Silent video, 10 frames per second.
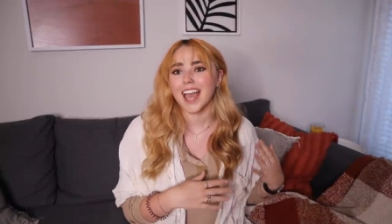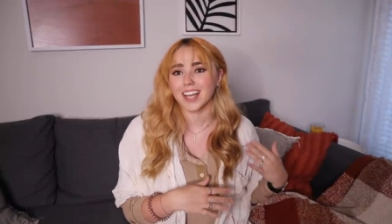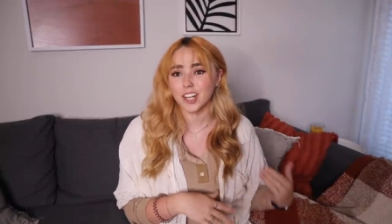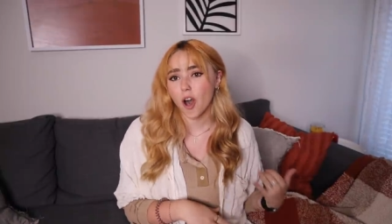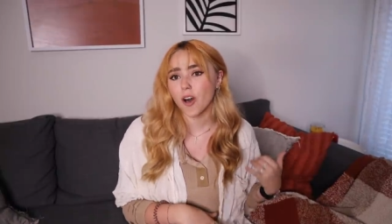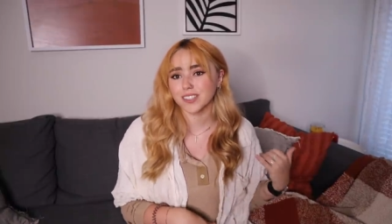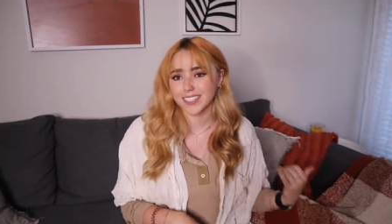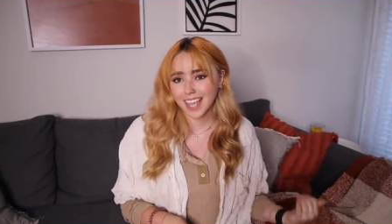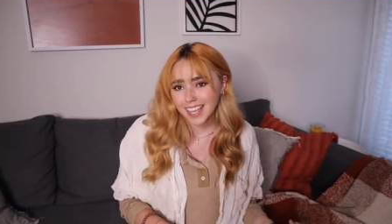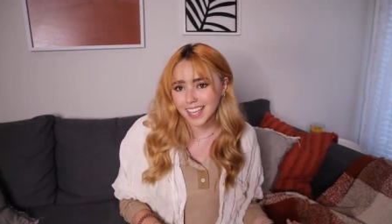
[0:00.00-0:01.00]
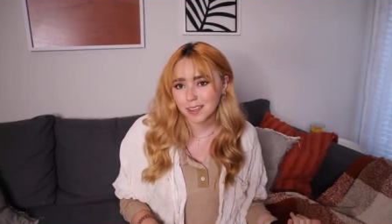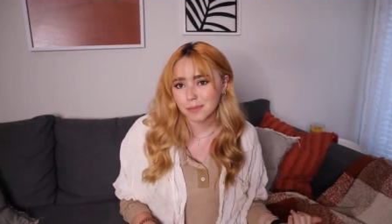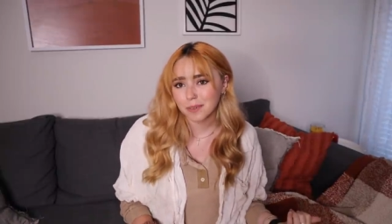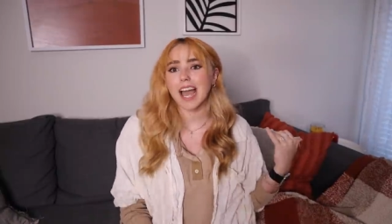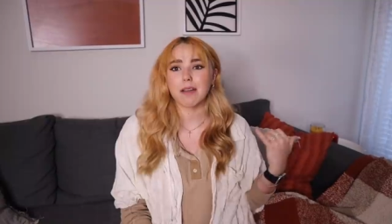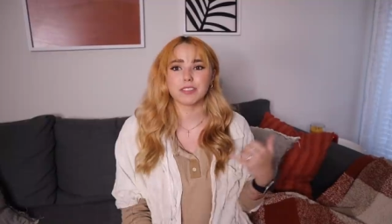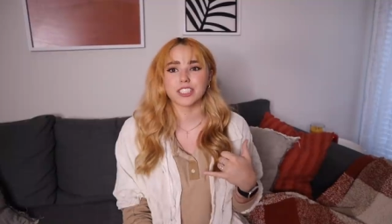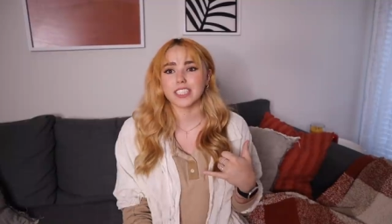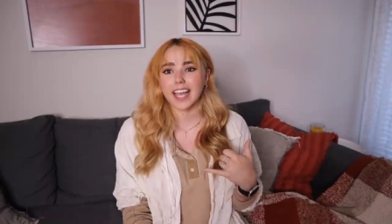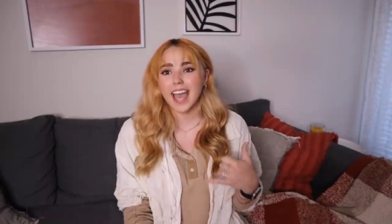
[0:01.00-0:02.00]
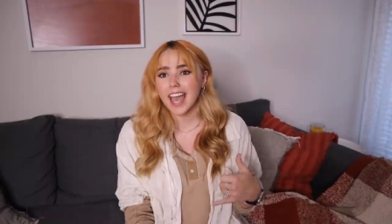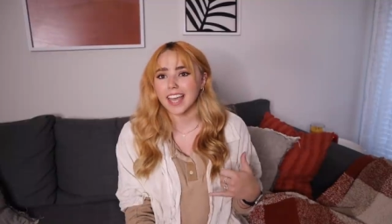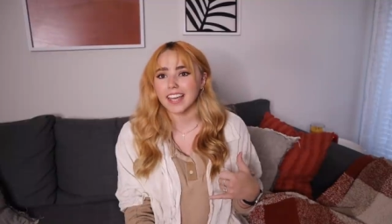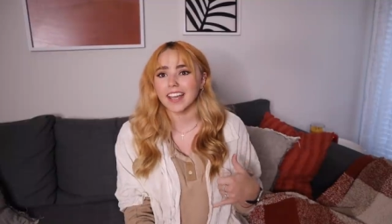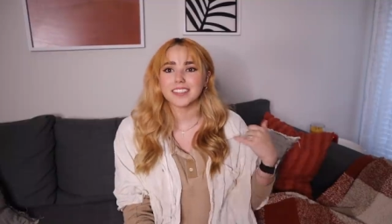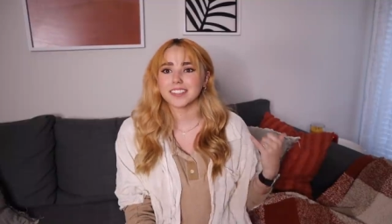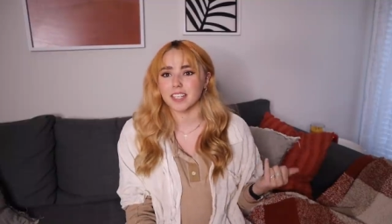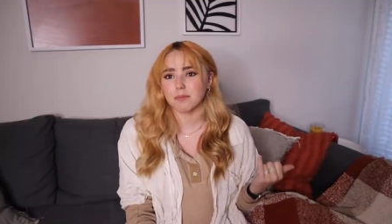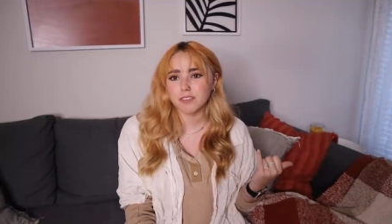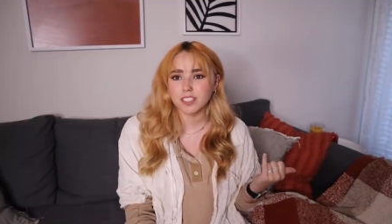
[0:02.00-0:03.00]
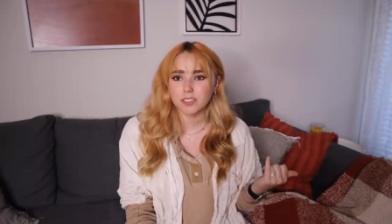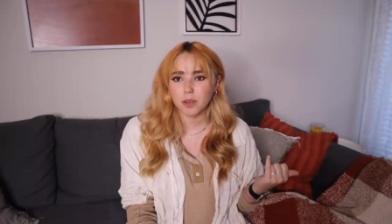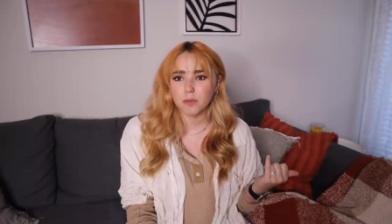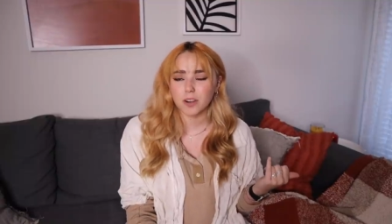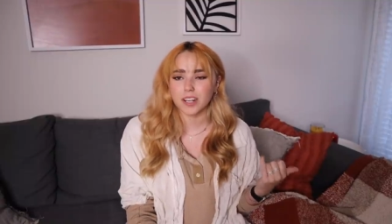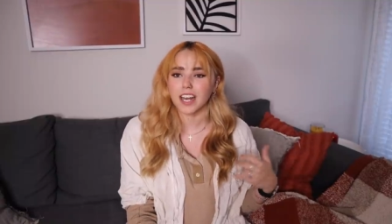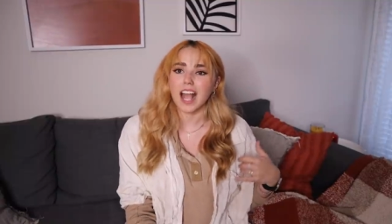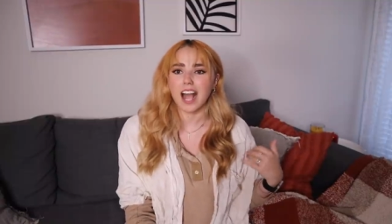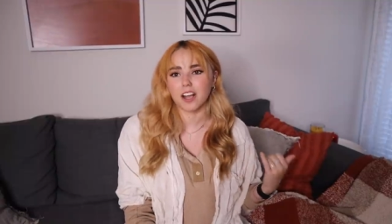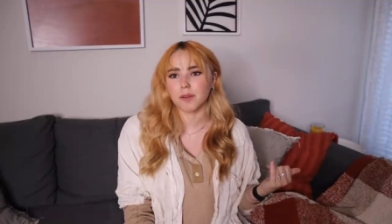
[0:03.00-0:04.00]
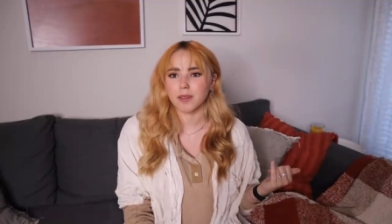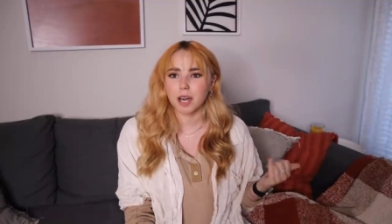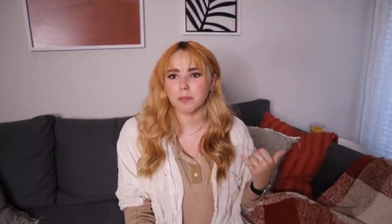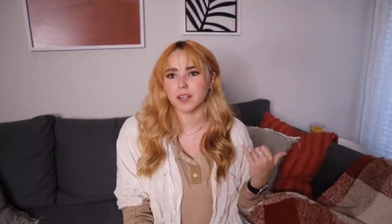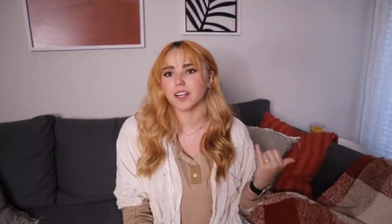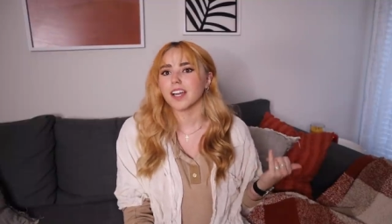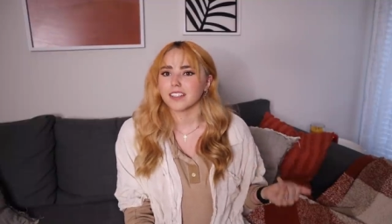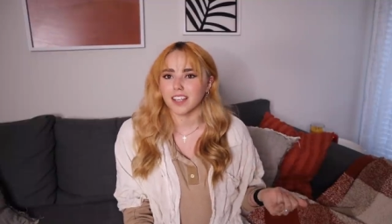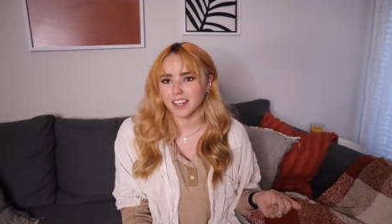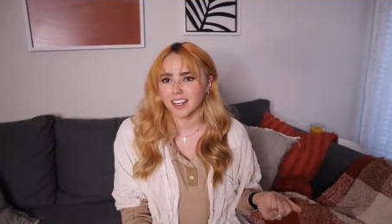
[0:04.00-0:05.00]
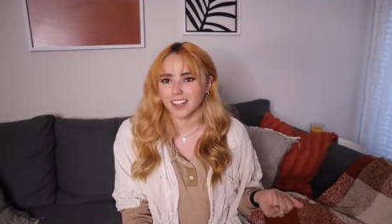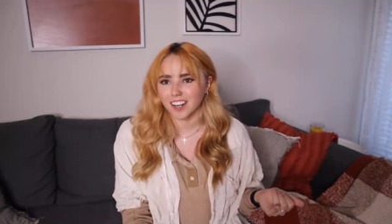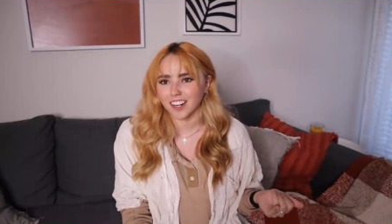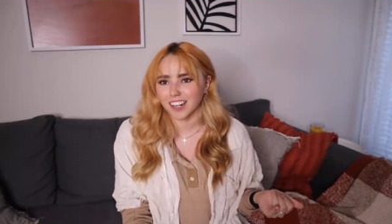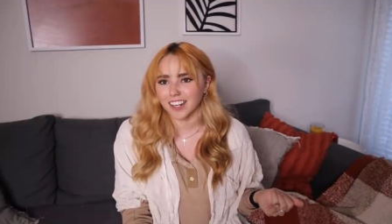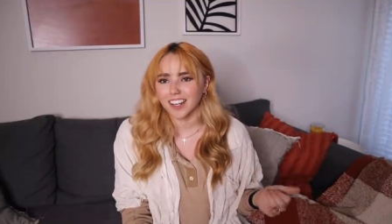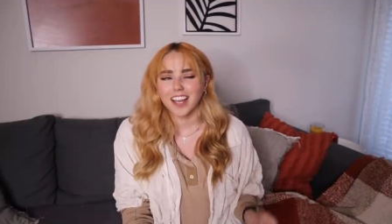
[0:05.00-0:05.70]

and calls him. I was just like, hey, Sydney moved into our ward. How can we help her? Yada, yada, yada.